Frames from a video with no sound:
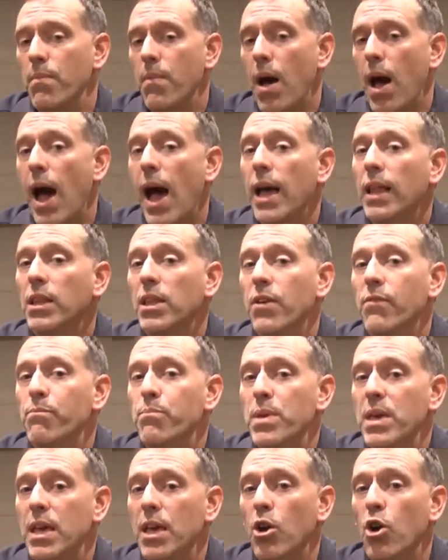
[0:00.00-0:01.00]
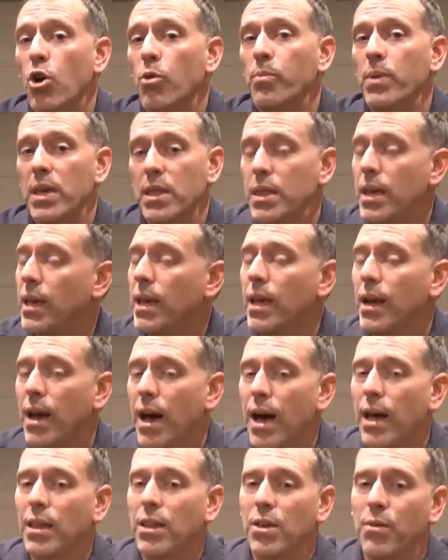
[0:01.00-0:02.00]
highly of me or me thinking
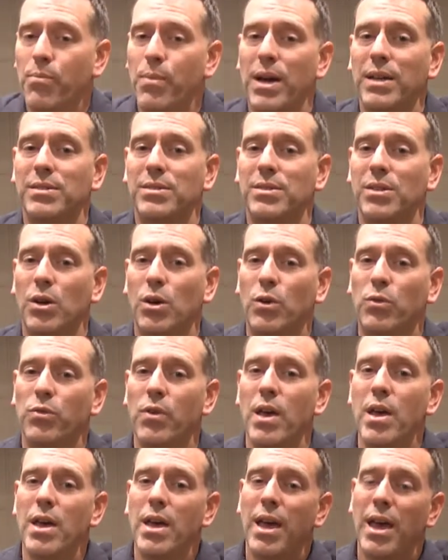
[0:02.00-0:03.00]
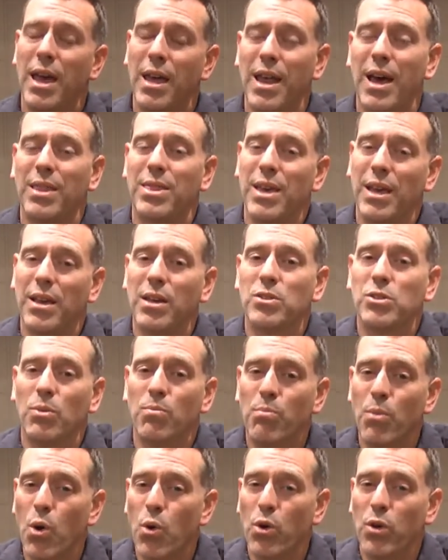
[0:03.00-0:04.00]
highly of myself? And I think it's a
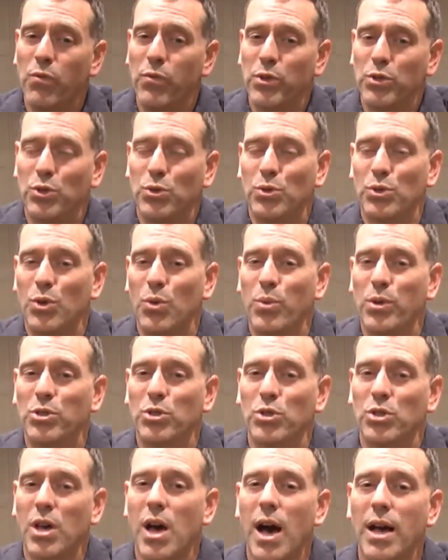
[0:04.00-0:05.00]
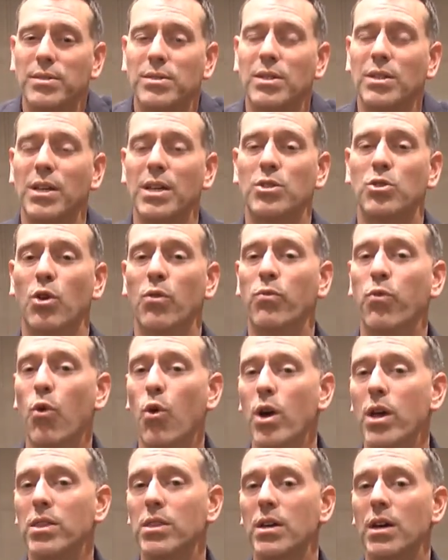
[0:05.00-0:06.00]
motive issue. So we just constantly, to
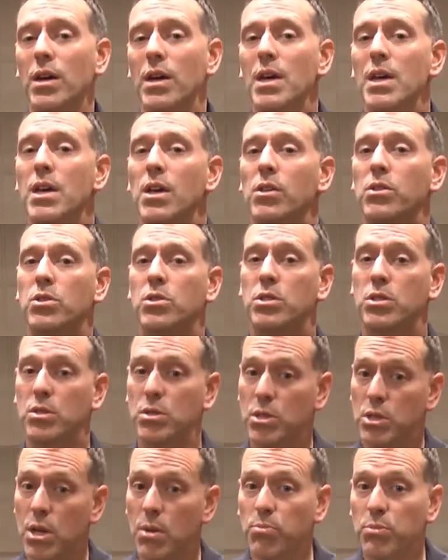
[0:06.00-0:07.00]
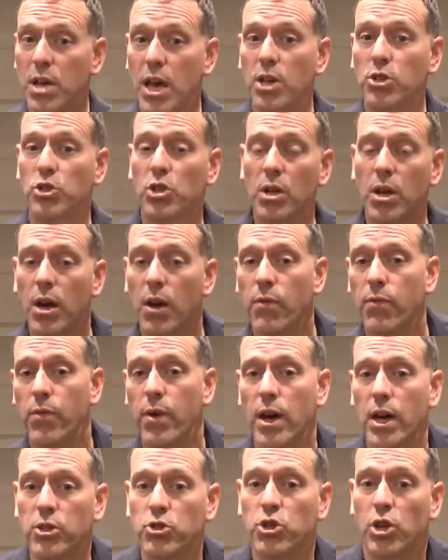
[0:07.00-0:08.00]
avoid the temptation
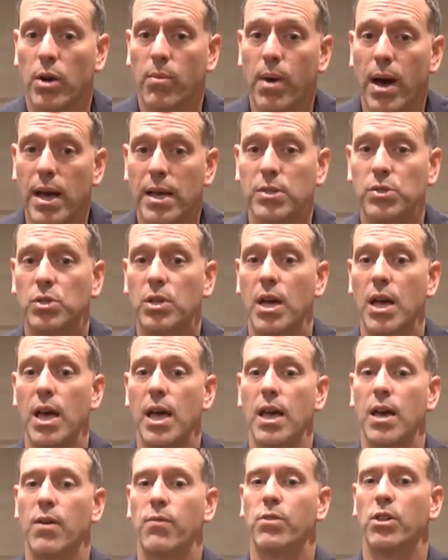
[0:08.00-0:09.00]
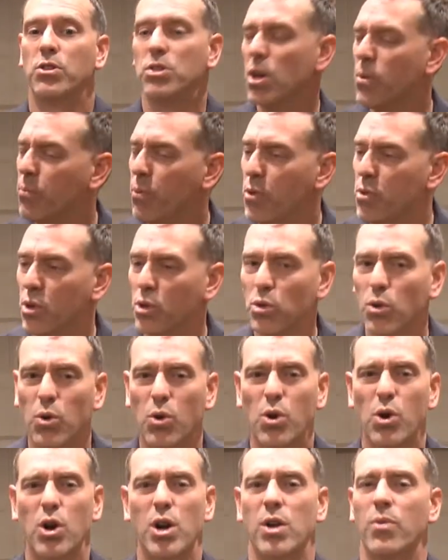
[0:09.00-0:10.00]
of Jeremiah's day, of the temple of the
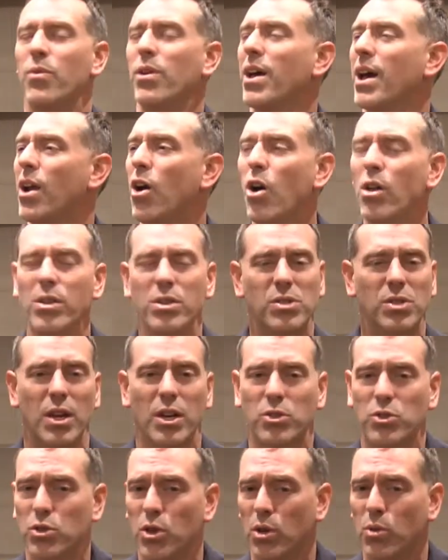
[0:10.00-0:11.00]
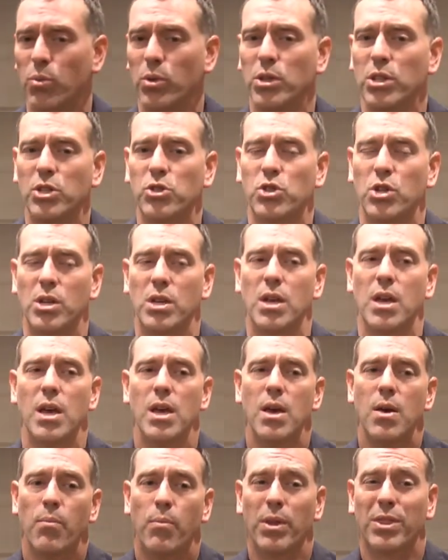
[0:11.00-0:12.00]
Lord, and we got all this external religion,
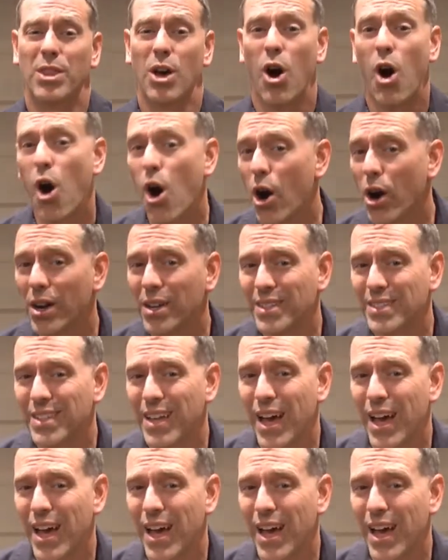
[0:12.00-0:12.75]
but the heart is